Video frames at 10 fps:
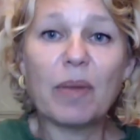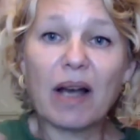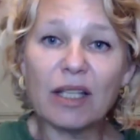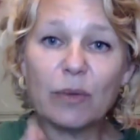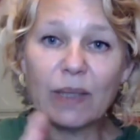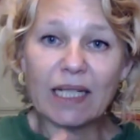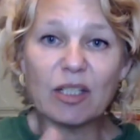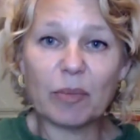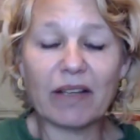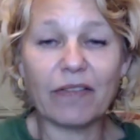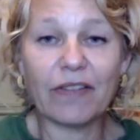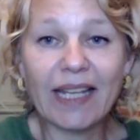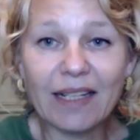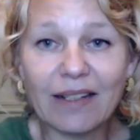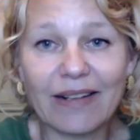But are you willing to be a
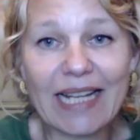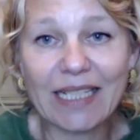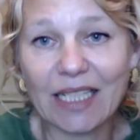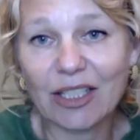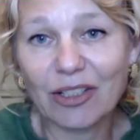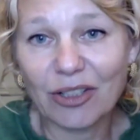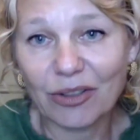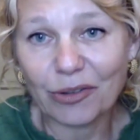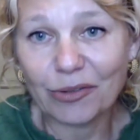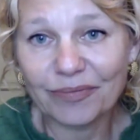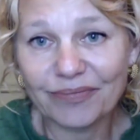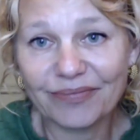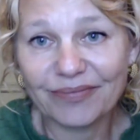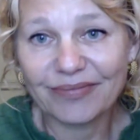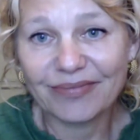failure at it too?
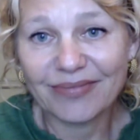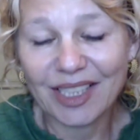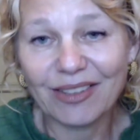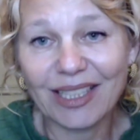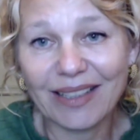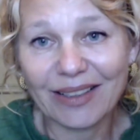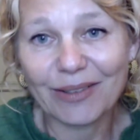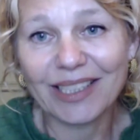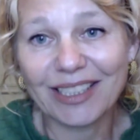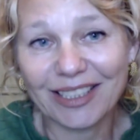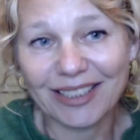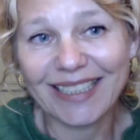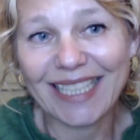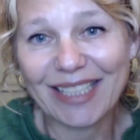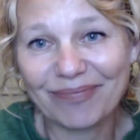Is really the
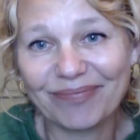question.